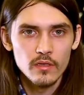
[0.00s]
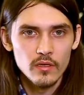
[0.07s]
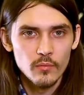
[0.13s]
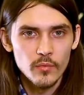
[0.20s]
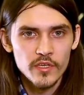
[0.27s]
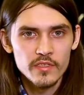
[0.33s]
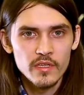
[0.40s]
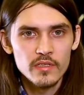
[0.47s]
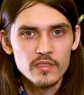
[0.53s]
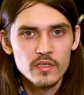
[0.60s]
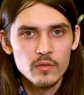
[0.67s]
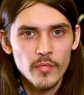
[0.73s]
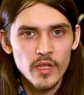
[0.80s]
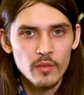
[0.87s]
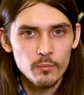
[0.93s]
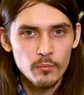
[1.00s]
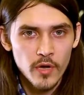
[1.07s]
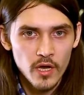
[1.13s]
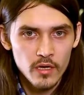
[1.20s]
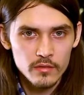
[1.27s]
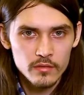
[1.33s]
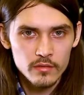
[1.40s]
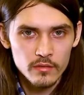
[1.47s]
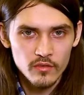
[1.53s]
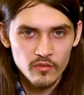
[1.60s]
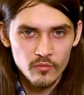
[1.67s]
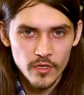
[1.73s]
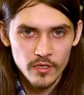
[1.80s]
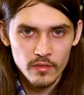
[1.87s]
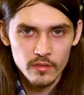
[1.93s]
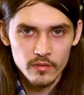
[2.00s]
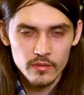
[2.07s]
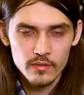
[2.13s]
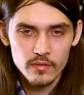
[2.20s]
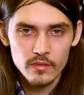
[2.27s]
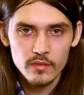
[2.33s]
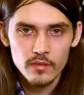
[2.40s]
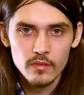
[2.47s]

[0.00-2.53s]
represent the main part of minerals.